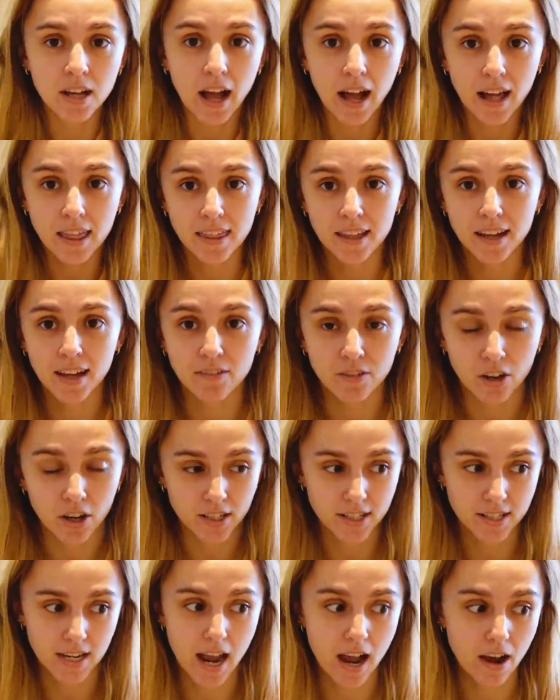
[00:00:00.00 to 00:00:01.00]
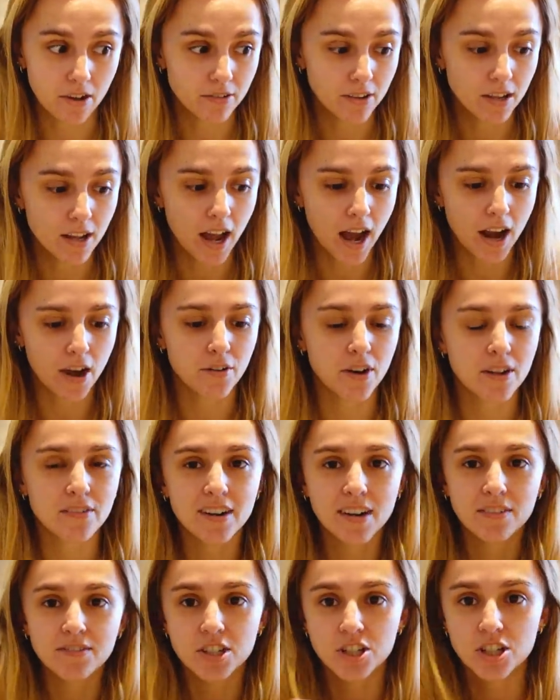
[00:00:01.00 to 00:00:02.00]
I think I've got down. I don't even
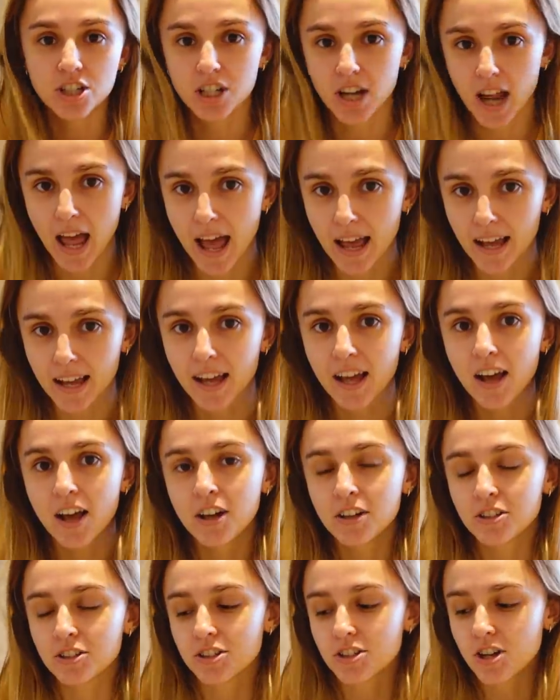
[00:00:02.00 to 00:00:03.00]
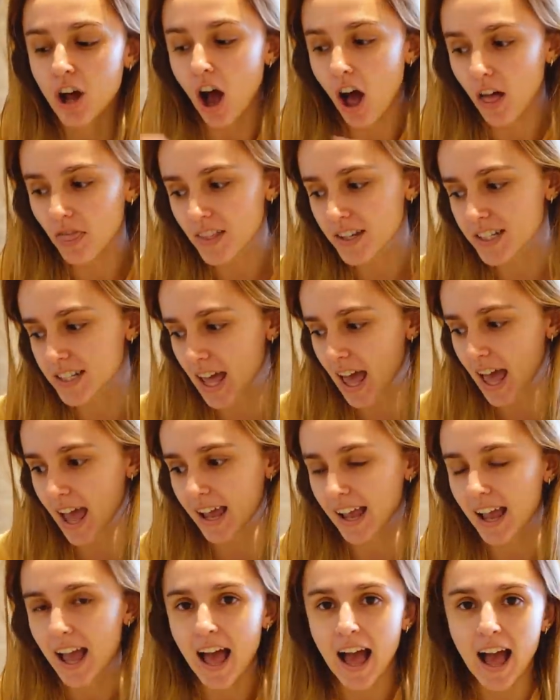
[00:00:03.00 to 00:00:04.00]
have to check, just on the
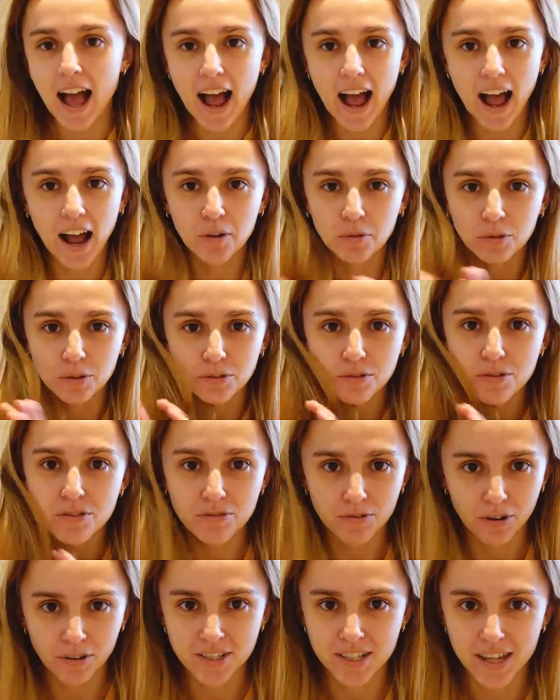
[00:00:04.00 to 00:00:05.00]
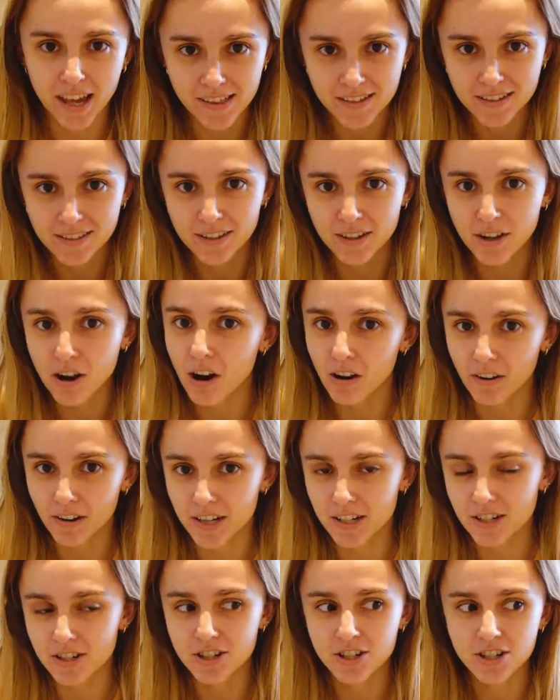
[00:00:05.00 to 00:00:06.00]
day, I will throw together something
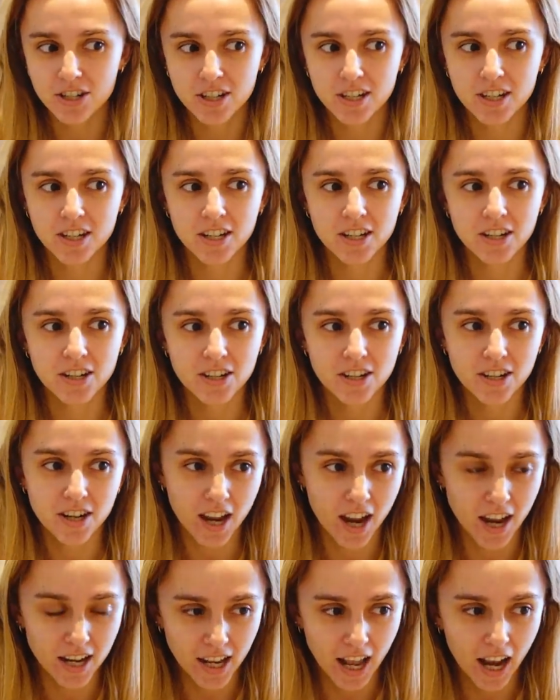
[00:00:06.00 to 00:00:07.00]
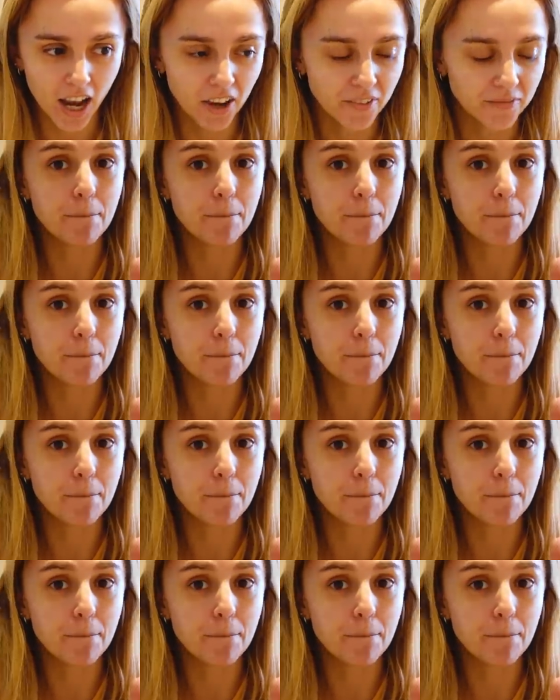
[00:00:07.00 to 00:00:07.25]
orange and yellow.